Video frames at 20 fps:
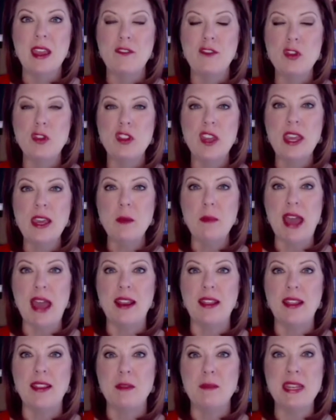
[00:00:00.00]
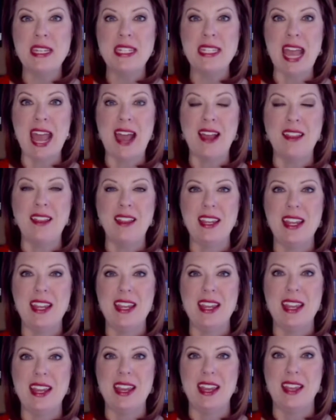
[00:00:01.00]
if you think about it, the
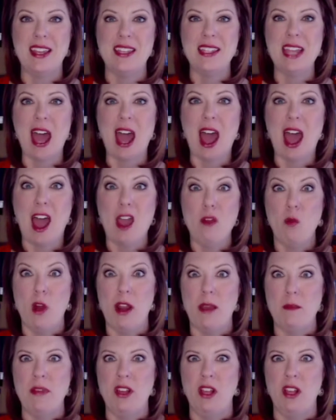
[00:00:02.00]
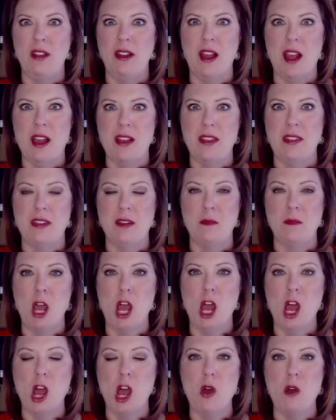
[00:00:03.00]
mentality is, I want to build a custom
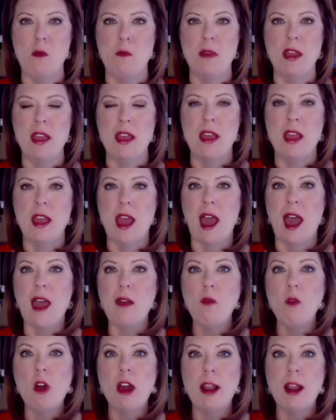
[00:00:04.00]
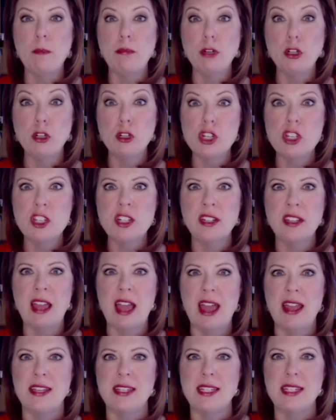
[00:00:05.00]
home. I want a
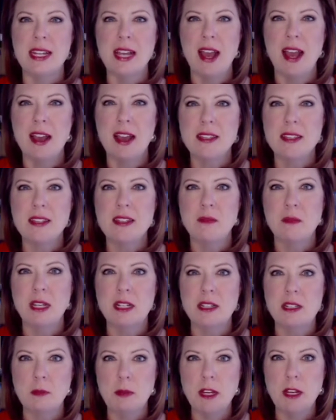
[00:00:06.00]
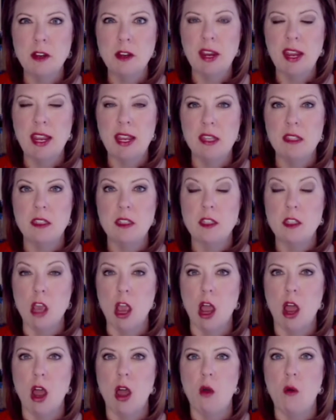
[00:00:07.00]
personalized custom experience.
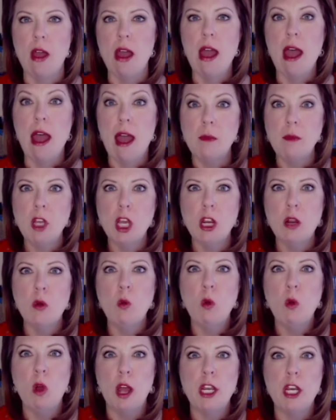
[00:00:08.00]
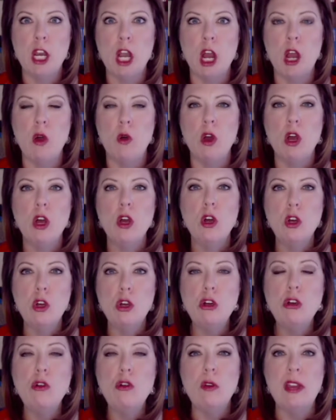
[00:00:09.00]
So I'm going to want to know,
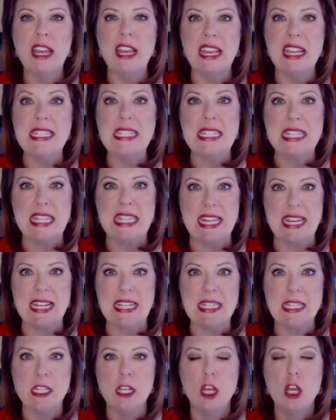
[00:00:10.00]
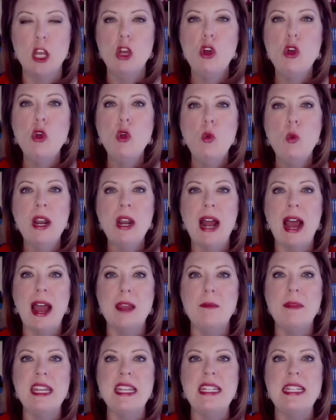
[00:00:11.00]
who is this? Who would
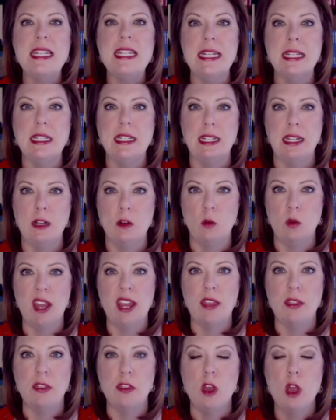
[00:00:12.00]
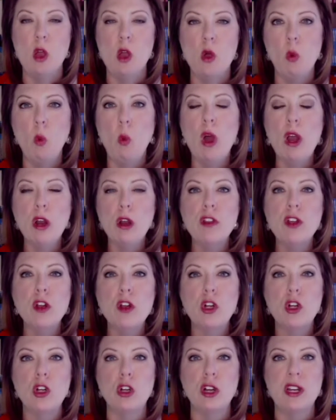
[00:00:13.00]
I be dealing with? What are
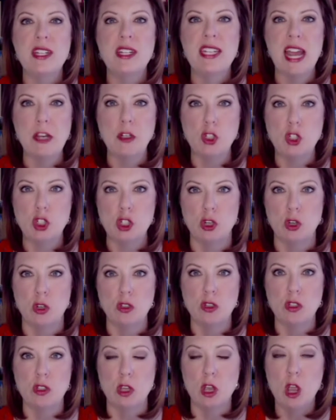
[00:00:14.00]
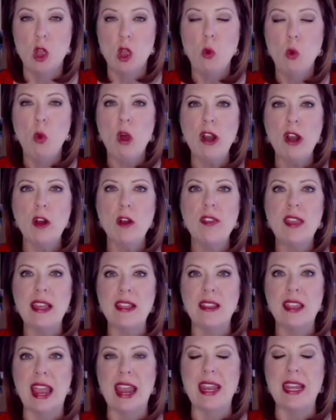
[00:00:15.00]
their credentials? What are
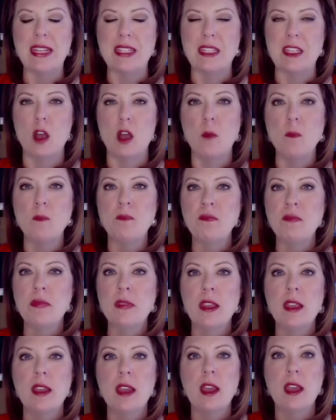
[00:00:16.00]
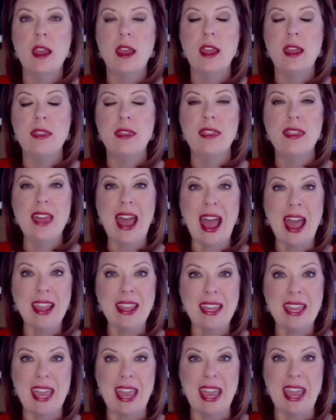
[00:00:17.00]
they like? So in
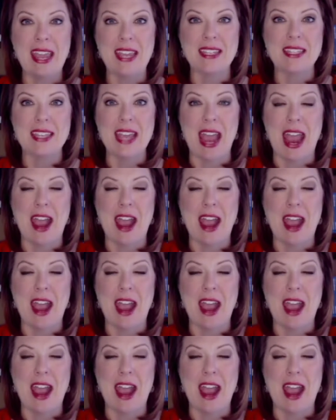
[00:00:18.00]
that case,